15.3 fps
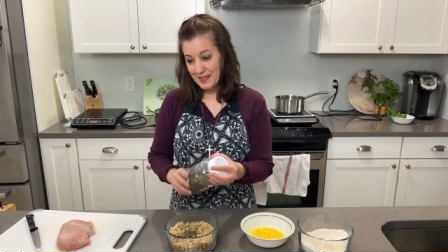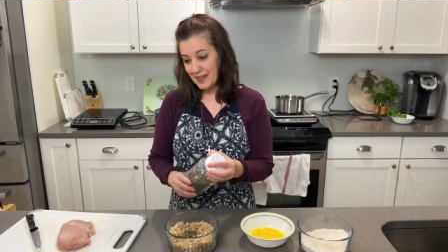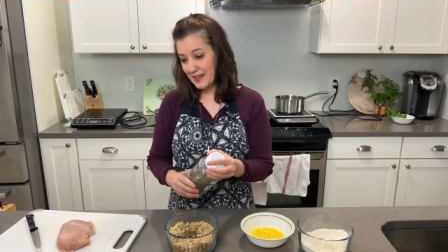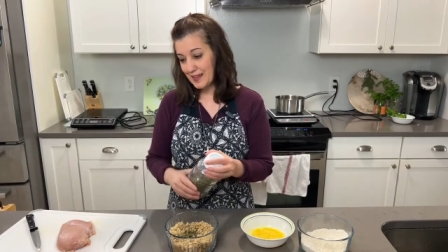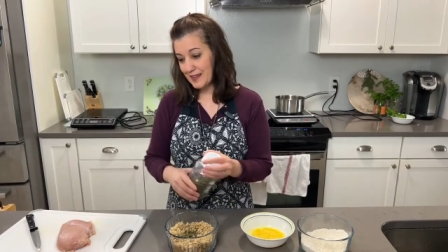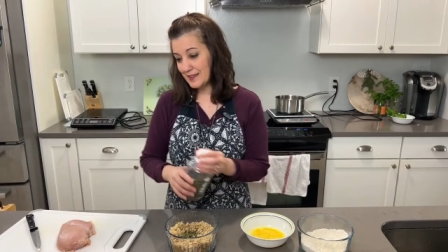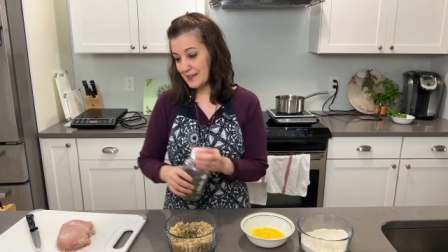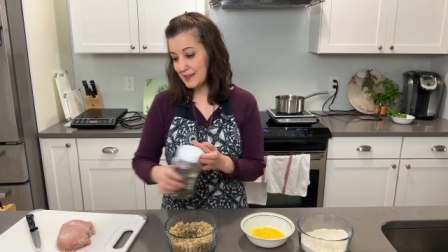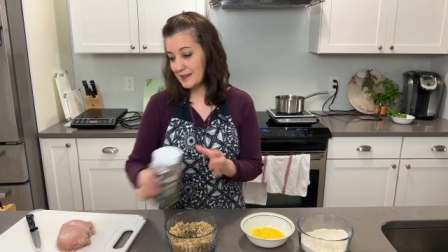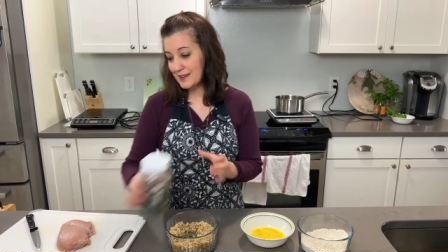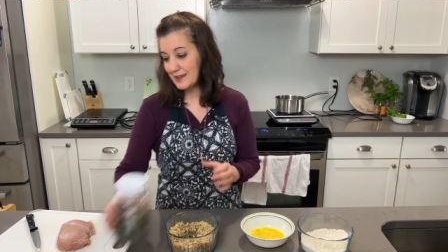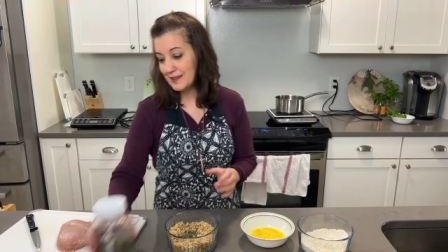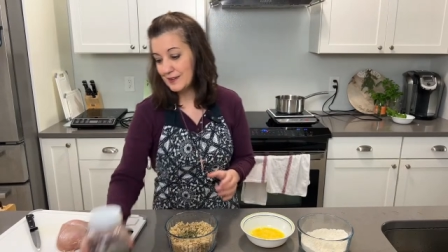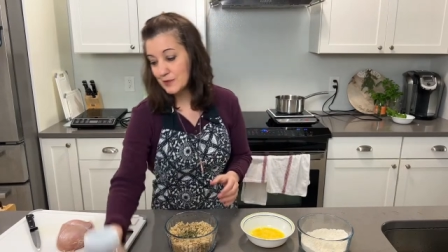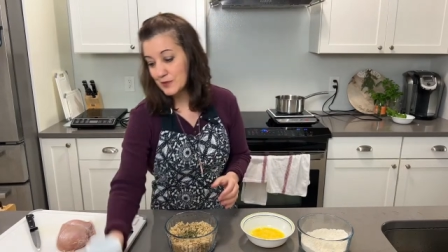and
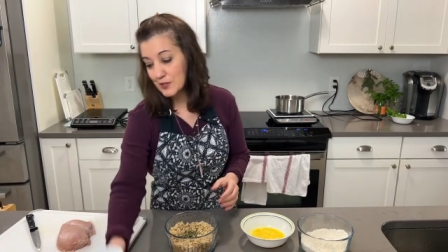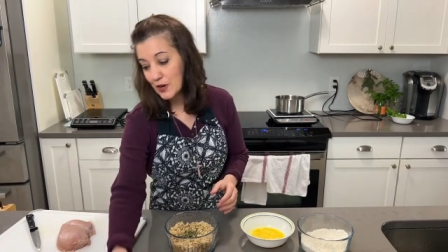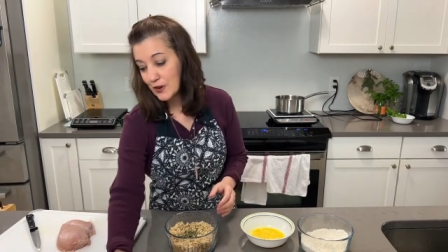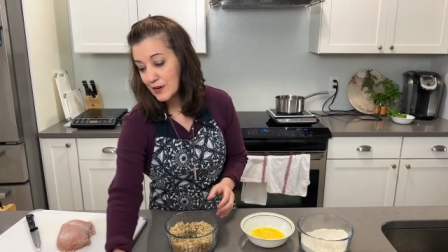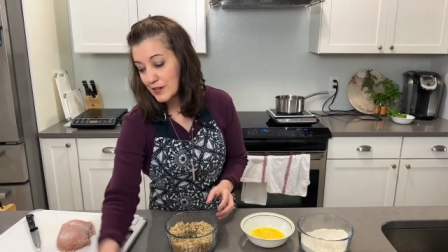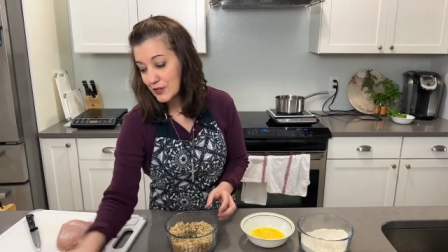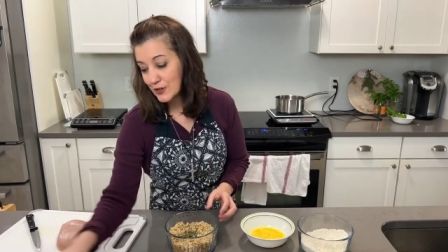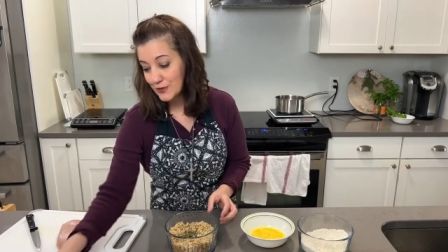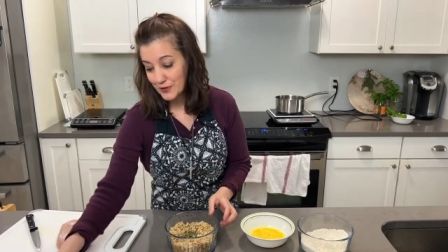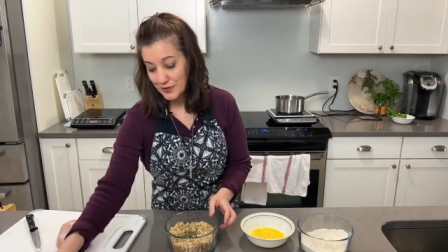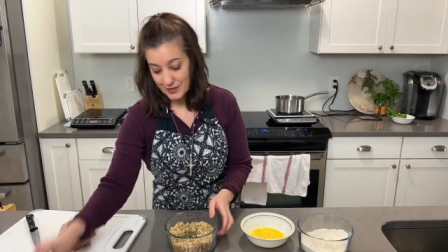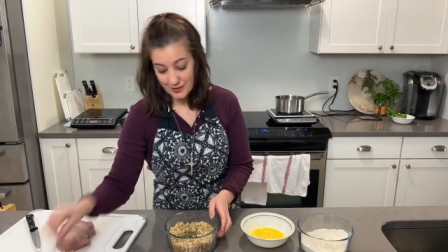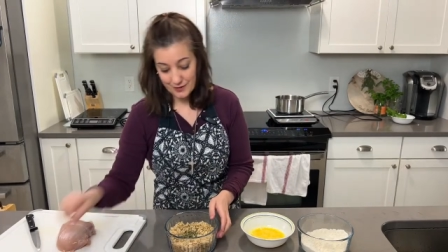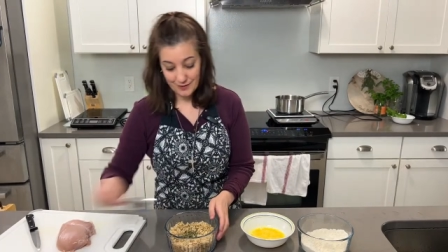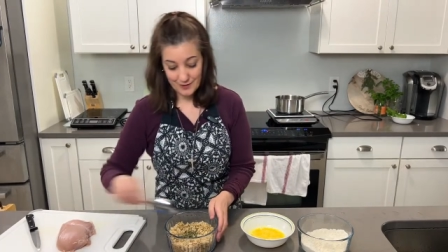uh, was already
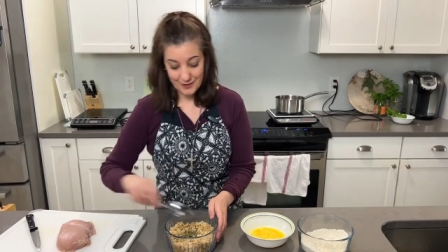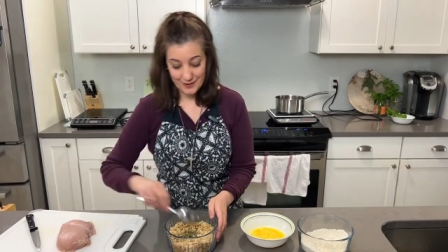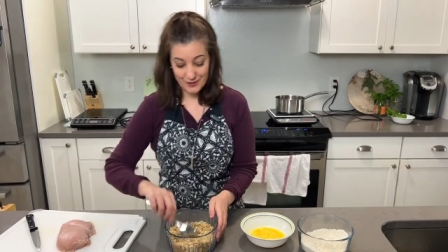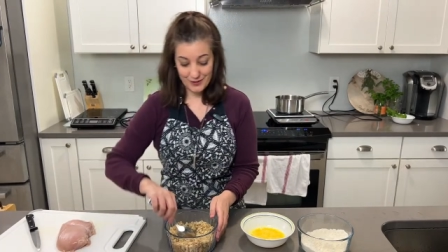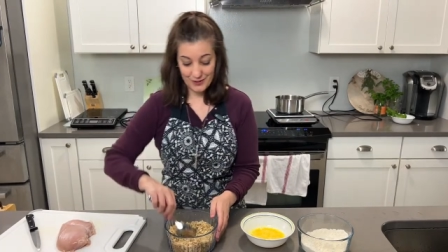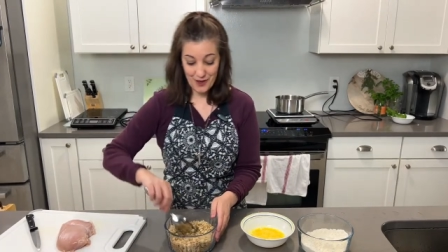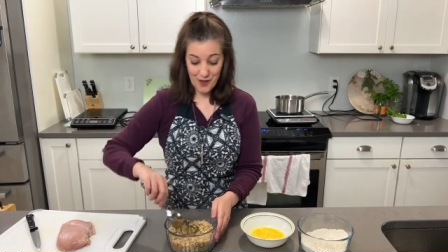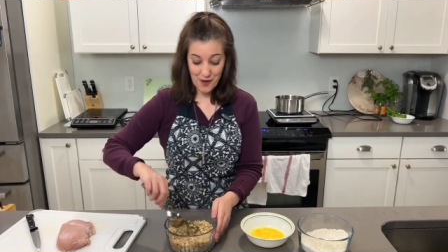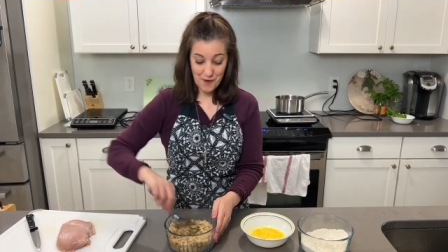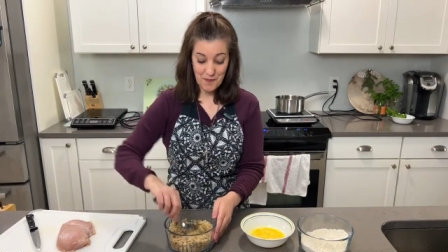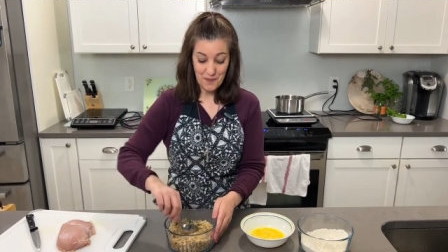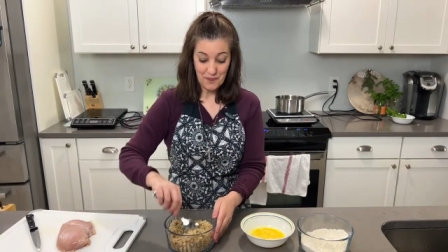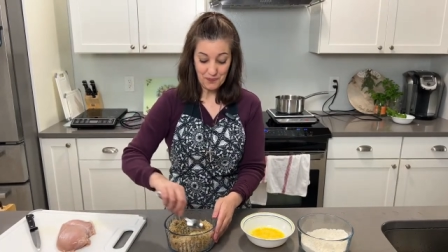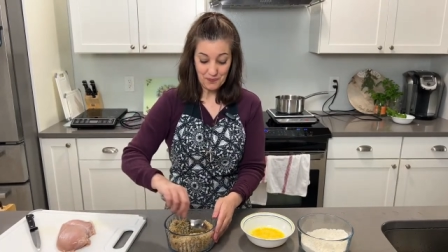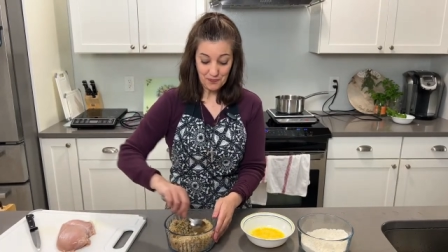toasted. So